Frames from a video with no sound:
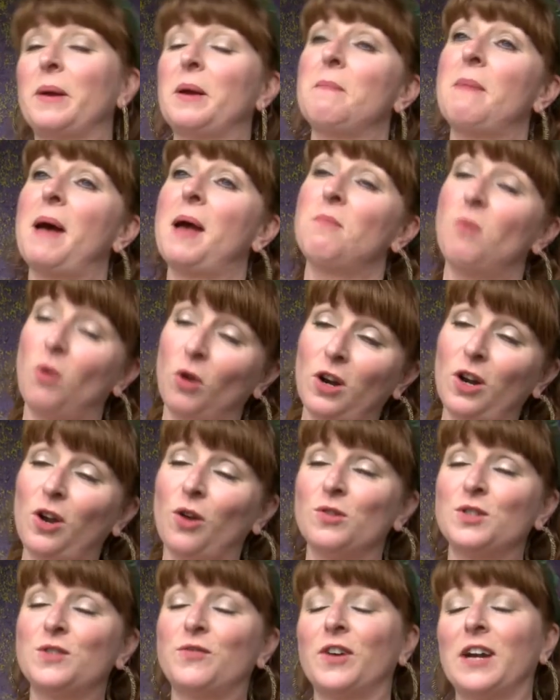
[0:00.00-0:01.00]
can buy more
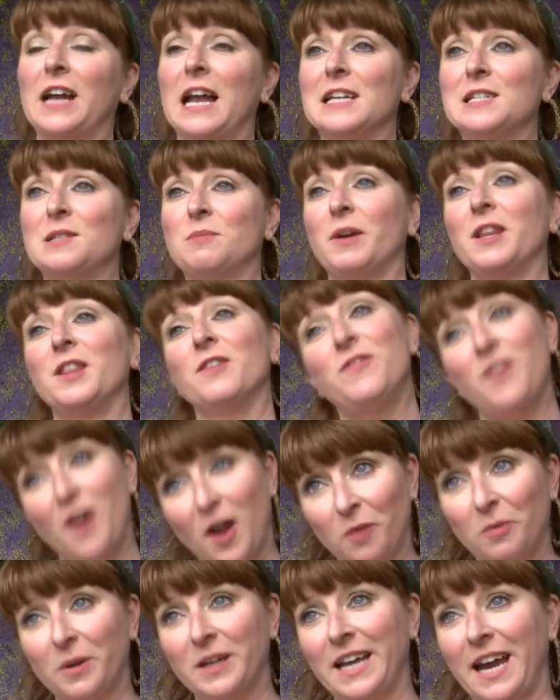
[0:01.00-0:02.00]
clothes for Glastonbury the
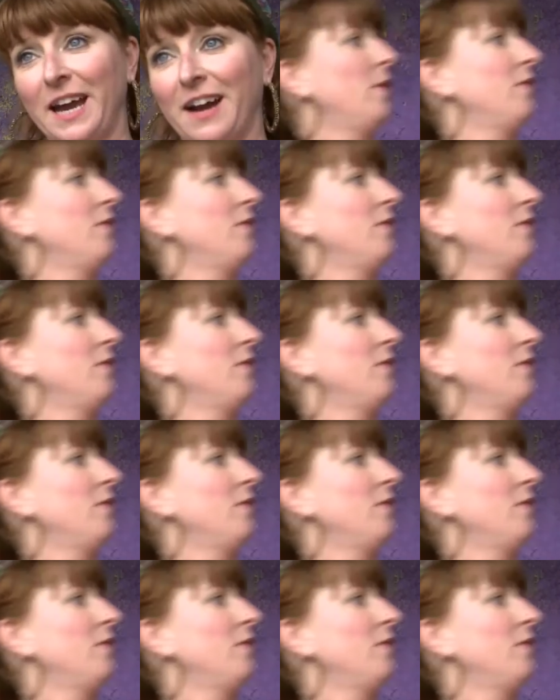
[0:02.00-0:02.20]
following year.